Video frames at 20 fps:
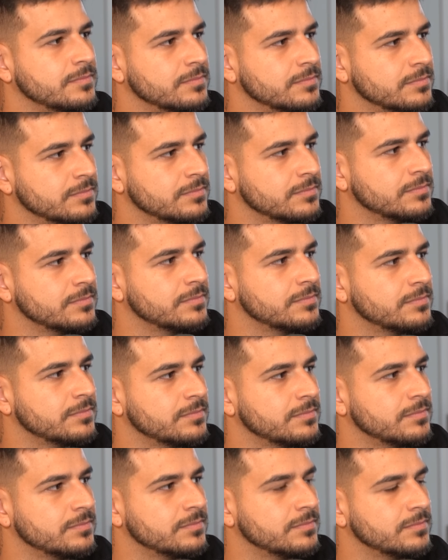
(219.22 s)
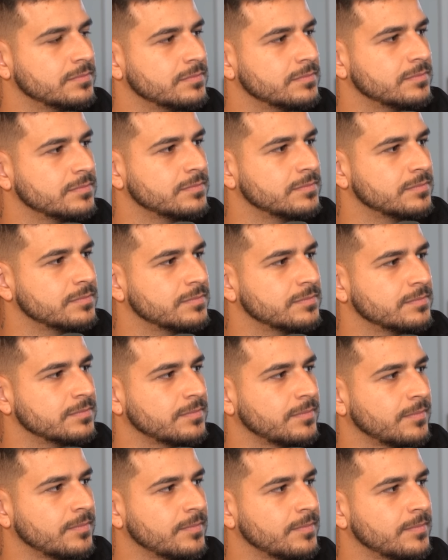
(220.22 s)

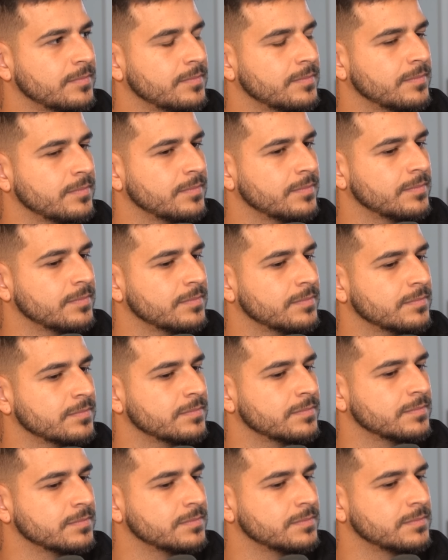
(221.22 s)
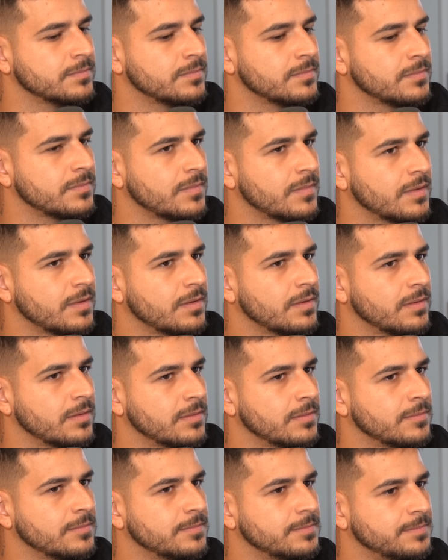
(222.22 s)

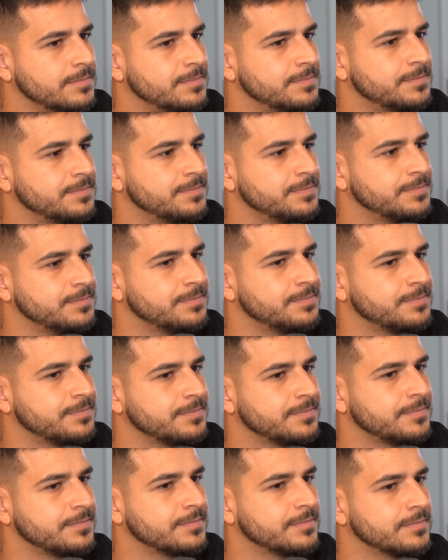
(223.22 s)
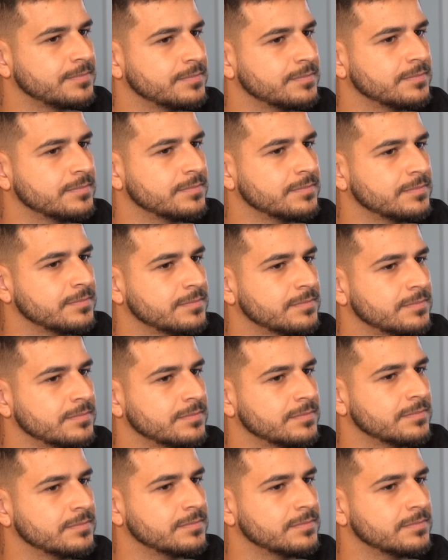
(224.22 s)
The person shown says nothing.